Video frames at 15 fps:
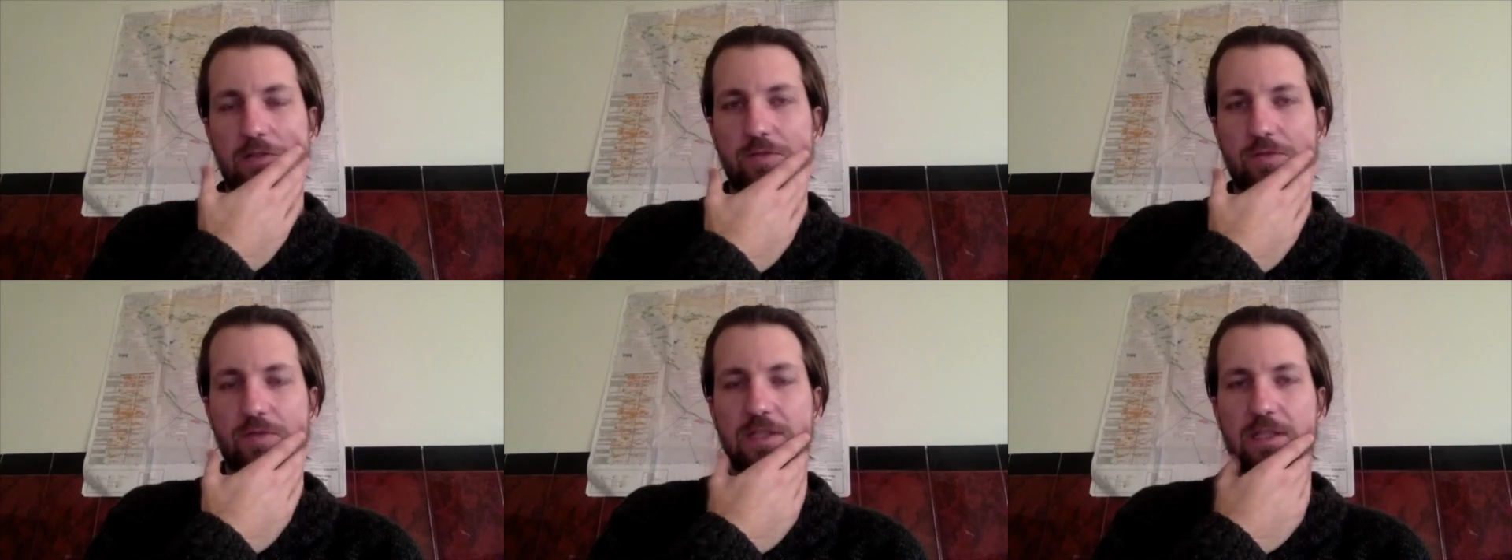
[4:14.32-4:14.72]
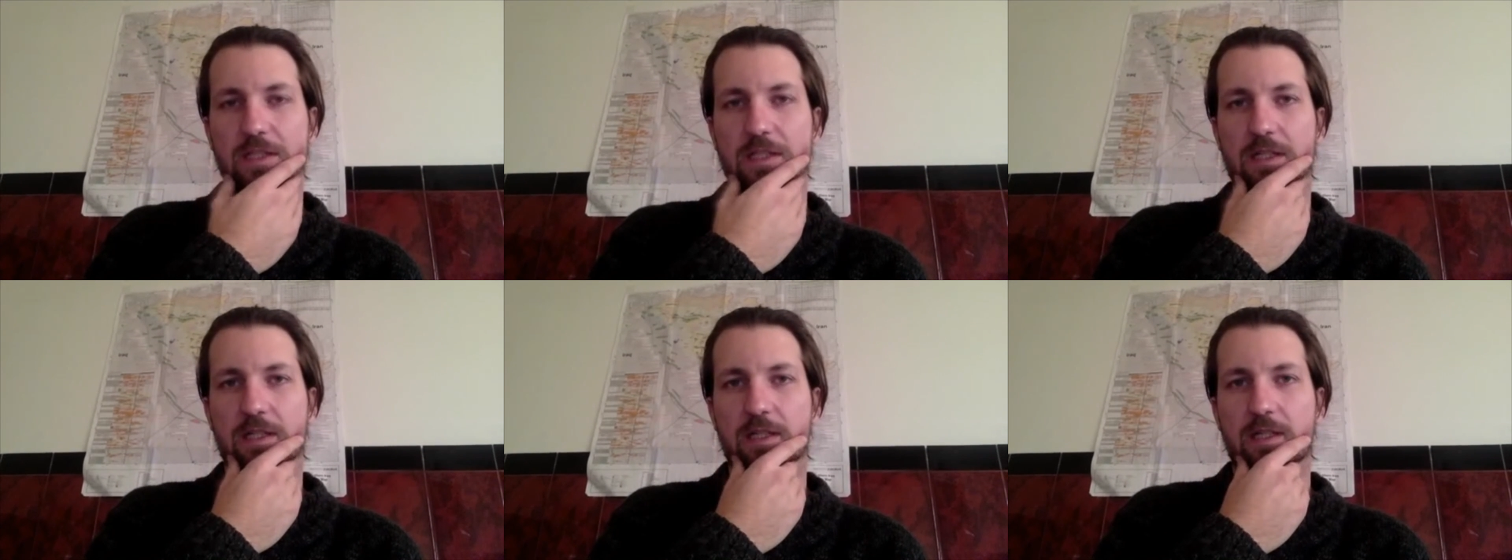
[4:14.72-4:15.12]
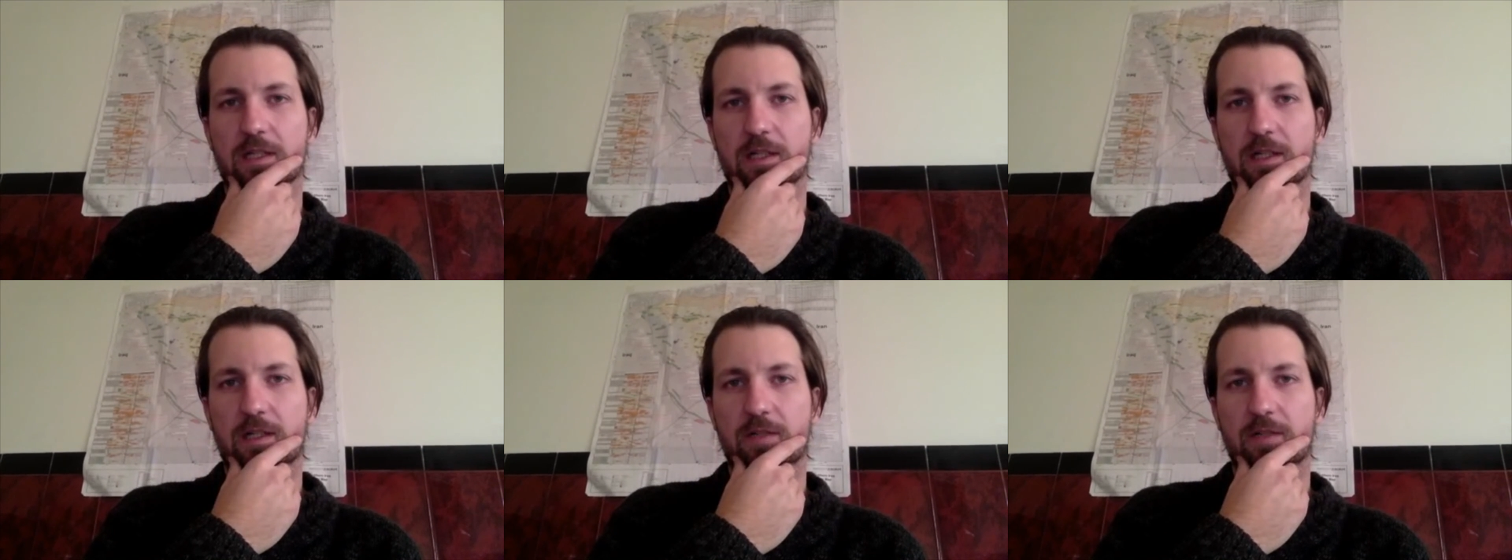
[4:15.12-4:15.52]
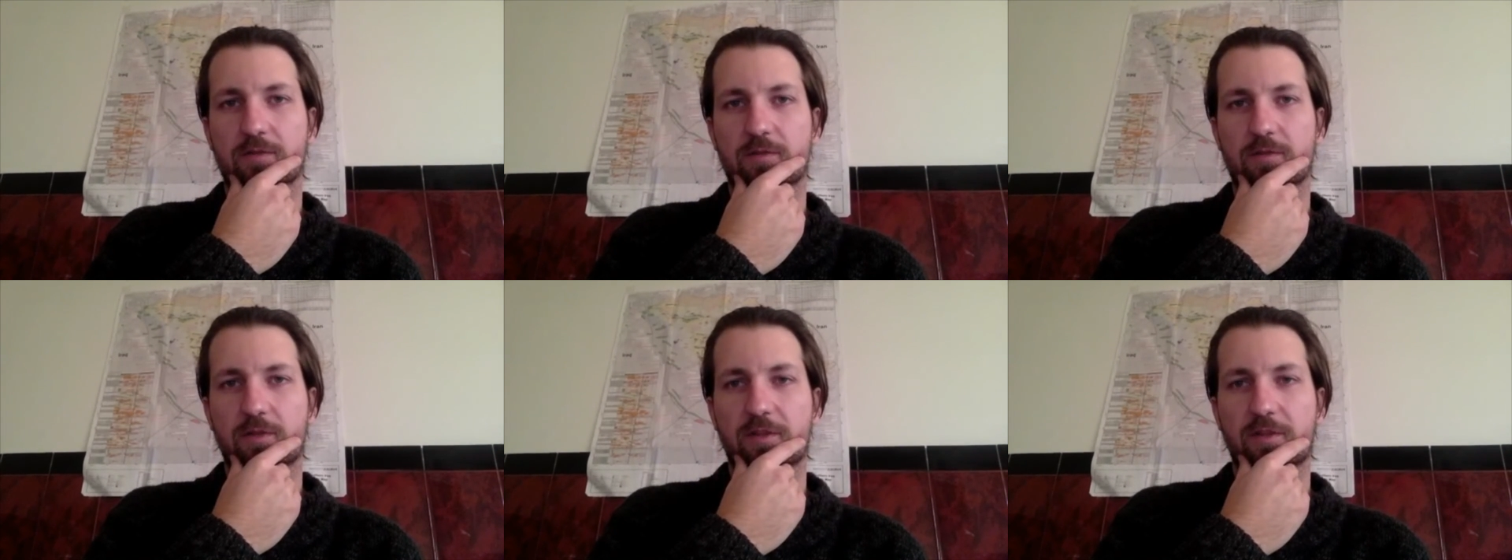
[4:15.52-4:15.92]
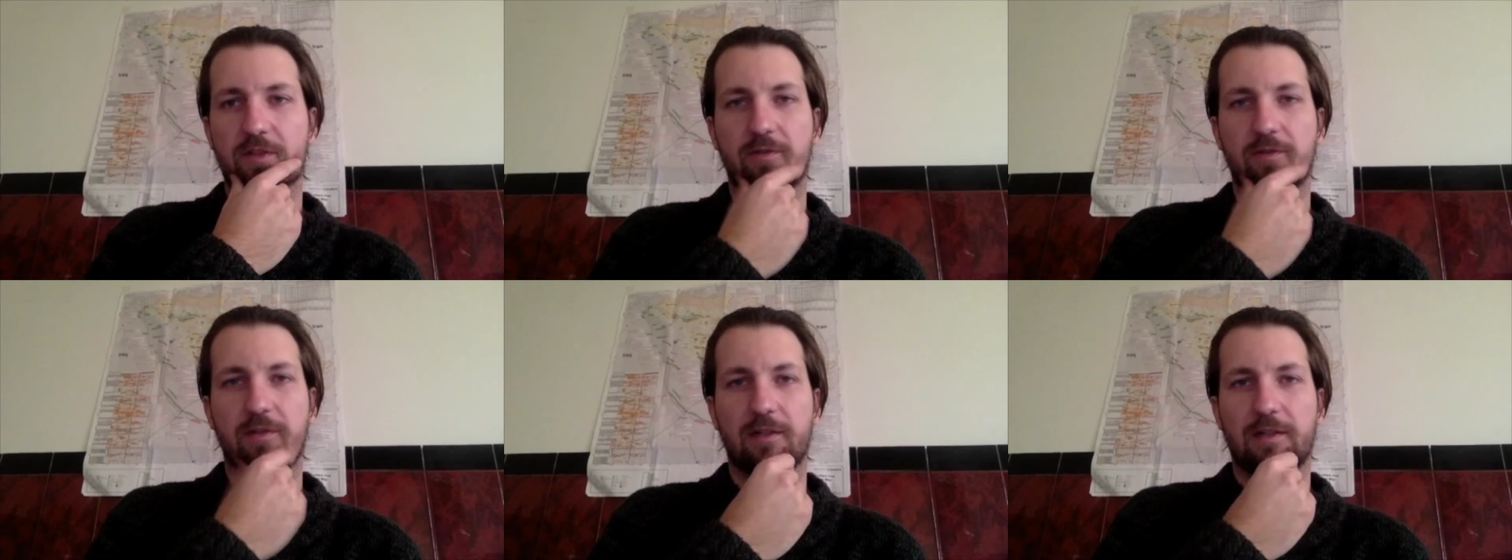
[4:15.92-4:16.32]
to re uh, to
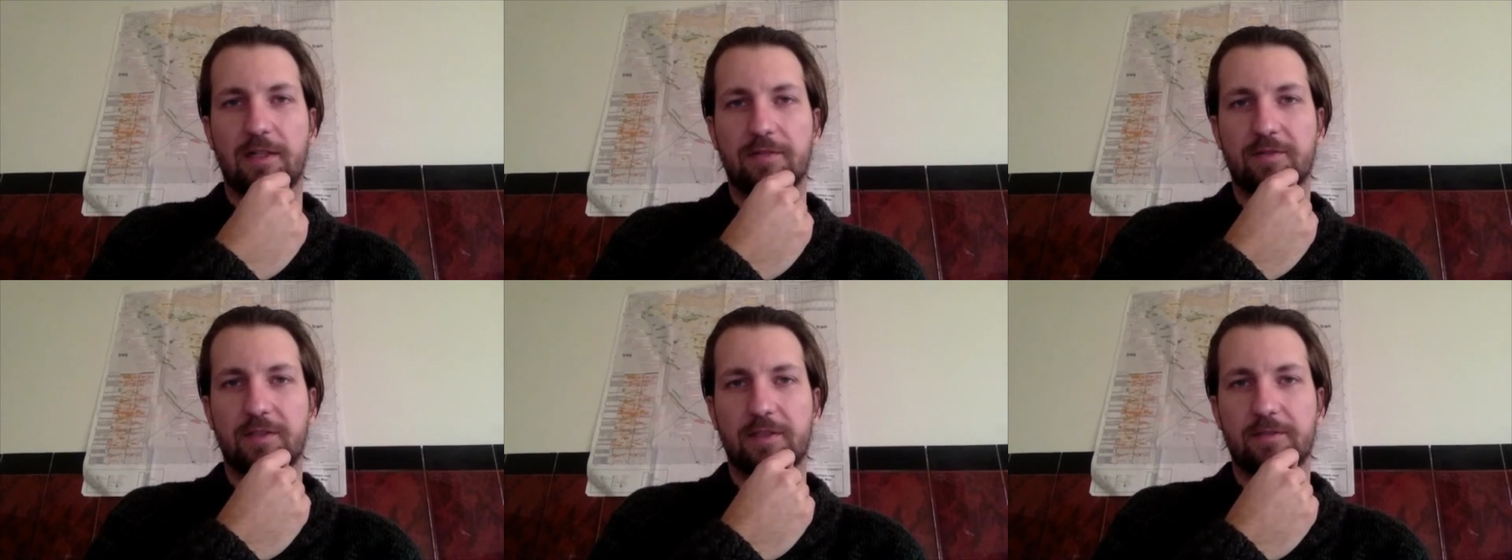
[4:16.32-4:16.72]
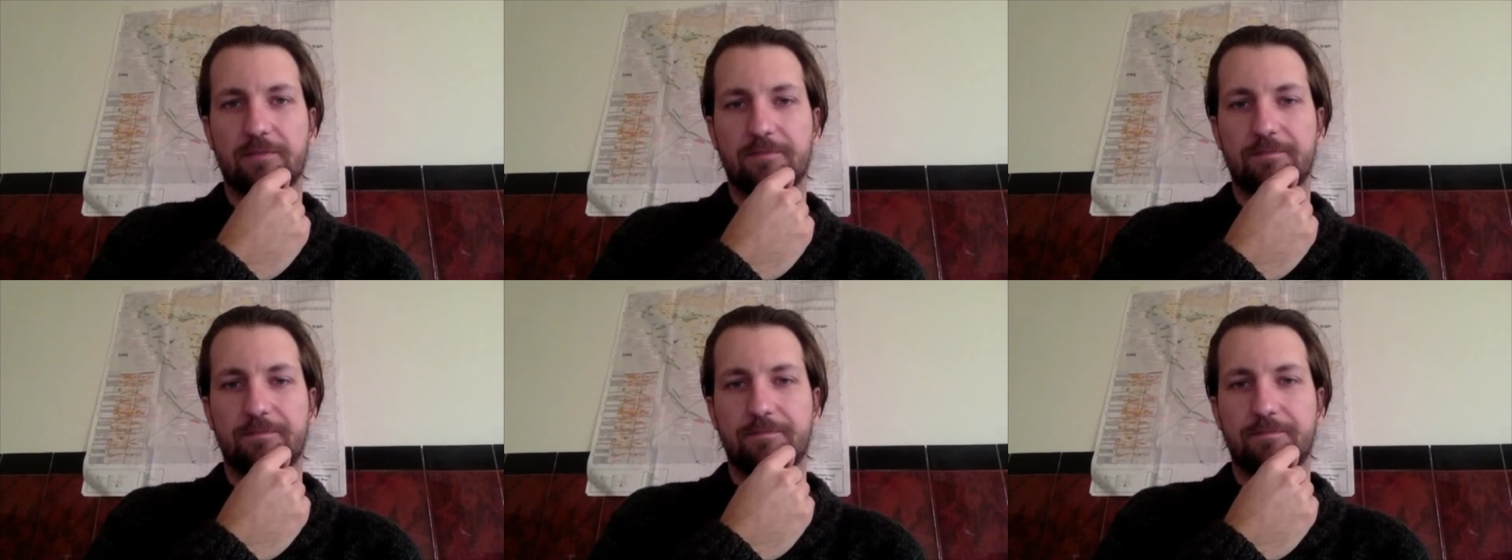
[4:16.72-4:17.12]
continue their lives there.